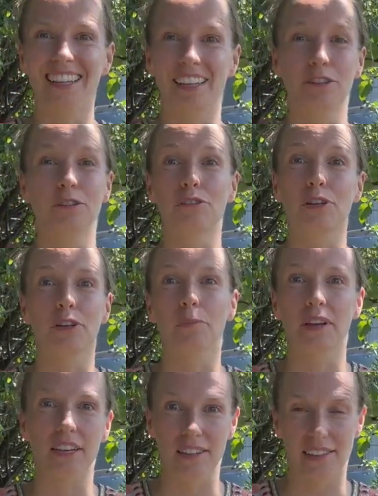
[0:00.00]
who's got the
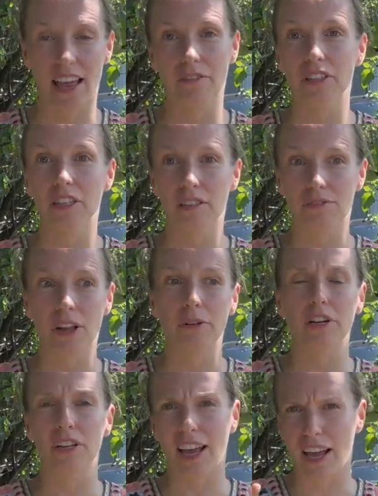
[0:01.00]
biggest, heaviest flower,
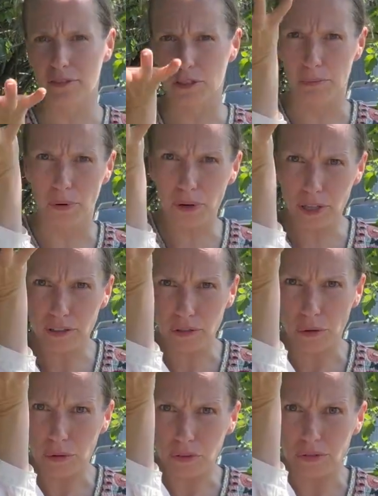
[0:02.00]
and they have supports to
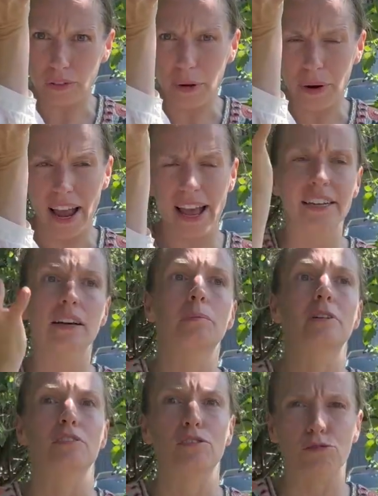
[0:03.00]
hold the flower head up
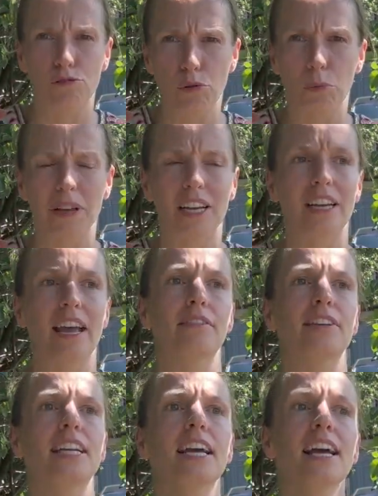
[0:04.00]
because they're so big and heavy,